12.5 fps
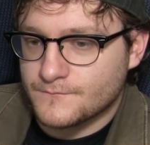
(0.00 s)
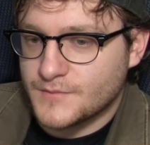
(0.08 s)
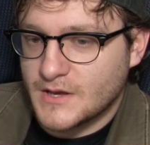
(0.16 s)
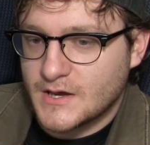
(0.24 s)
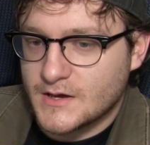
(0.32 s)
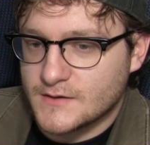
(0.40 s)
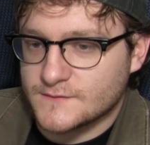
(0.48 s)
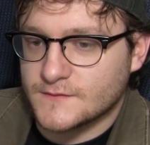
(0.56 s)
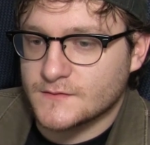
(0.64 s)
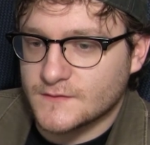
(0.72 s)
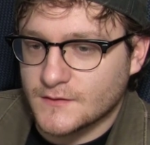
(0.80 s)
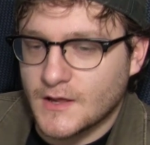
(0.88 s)
because
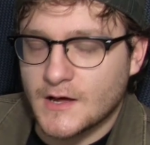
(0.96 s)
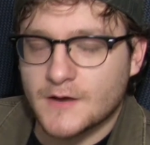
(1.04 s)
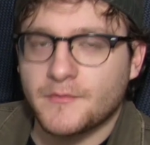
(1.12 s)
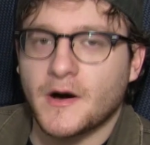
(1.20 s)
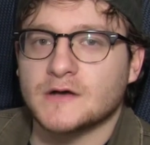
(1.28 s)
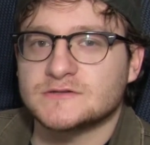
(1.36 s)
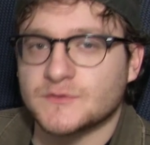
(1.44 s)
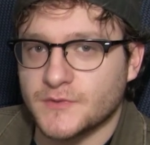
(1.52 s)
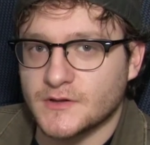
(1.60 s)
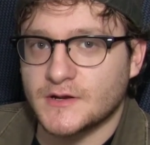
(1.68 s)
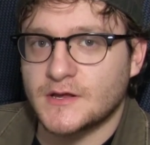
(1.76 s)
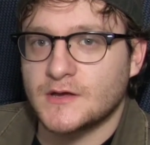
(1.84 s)
there's a lot of
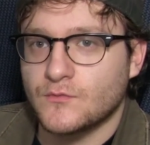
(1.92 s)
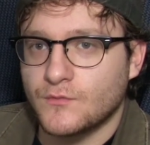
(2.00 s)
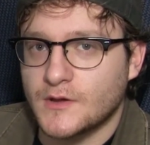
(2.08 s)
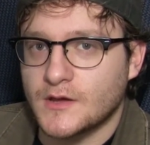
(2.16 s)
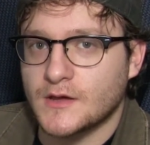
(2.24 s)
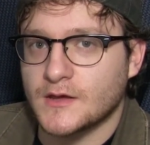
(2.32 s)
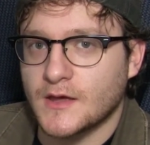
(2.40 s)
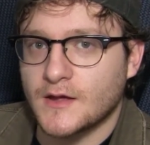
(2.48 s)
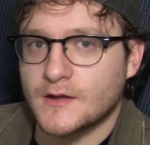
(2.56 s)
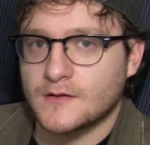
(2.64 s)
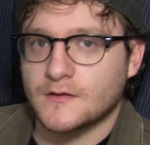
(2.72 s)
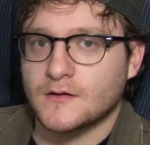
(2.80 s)
possibility we can
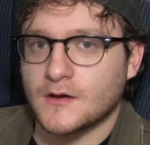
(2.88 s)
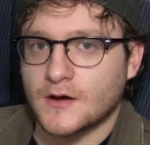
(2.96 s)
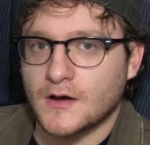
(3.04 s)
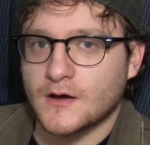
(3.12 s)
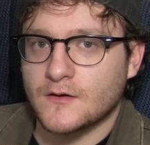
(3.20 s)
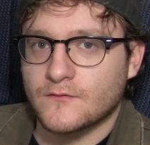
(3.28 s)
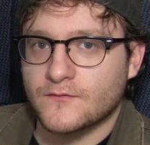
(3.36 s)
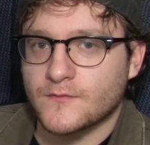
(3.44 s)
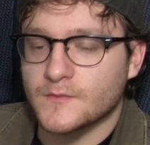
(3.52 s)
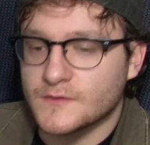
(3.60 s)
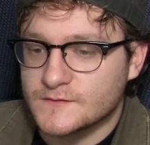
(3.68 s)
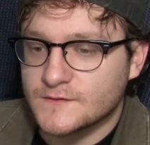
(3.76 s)
get
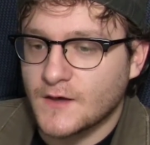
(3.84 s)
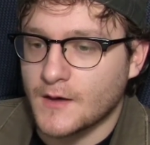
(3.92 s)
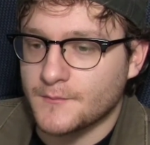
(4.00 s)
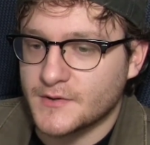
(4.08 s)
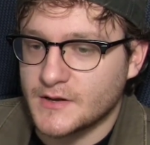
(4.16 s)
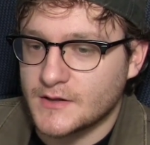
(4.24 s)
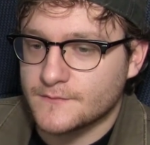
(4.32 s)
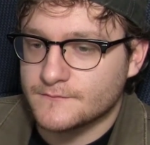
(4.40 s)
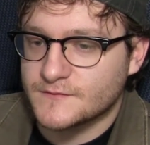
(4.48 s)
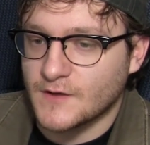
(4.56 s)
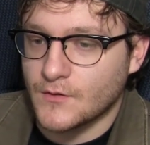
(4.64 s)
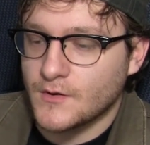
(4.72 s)
from this company.
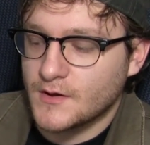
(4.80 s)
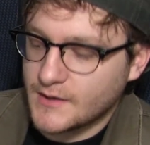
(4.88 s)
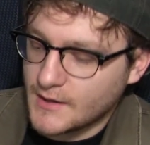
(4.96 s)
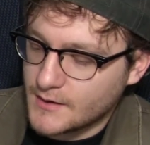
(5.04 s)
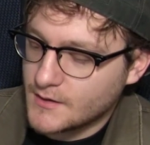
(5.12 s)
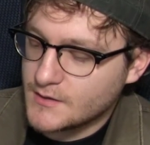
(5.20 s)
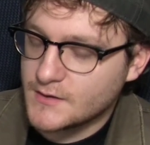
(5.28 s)
So again,